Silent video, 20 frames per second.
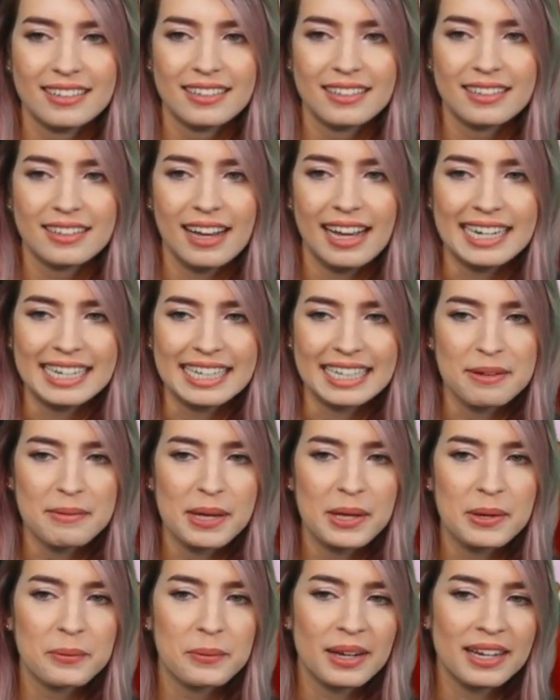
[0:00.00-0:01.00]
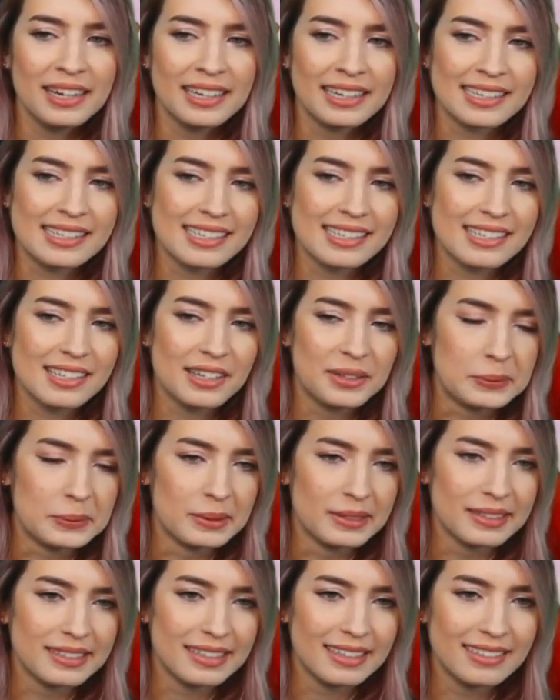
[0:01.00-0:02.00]
I didn't get my Wayne because it's on
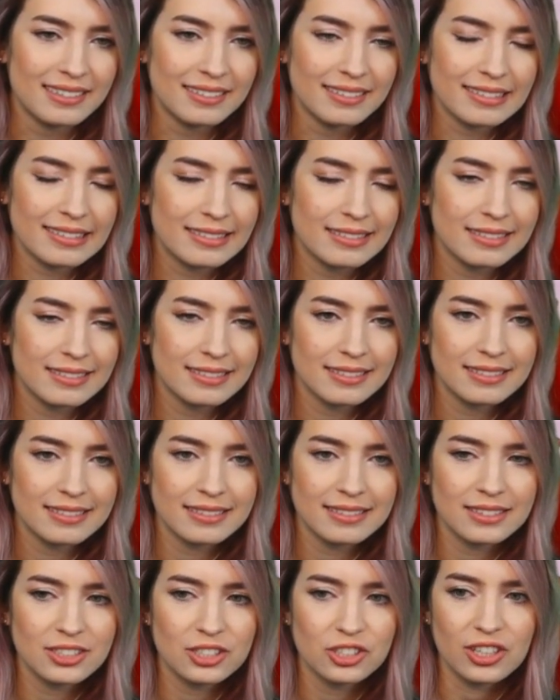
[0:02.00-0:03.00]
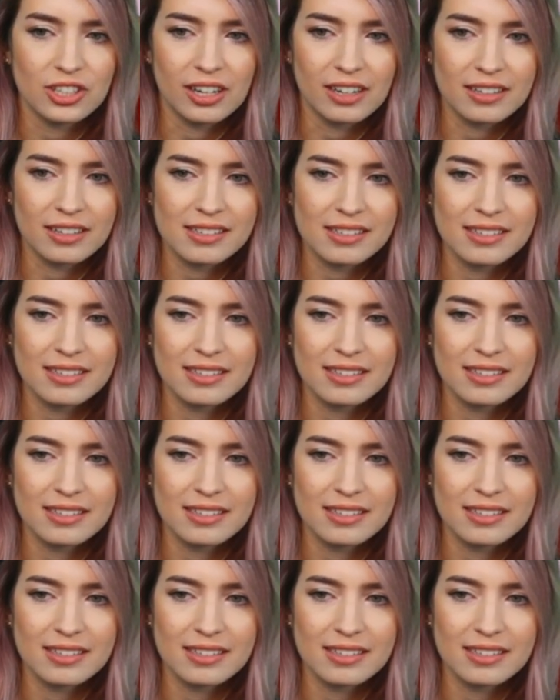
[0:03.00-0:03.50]
cooldown. Shucks.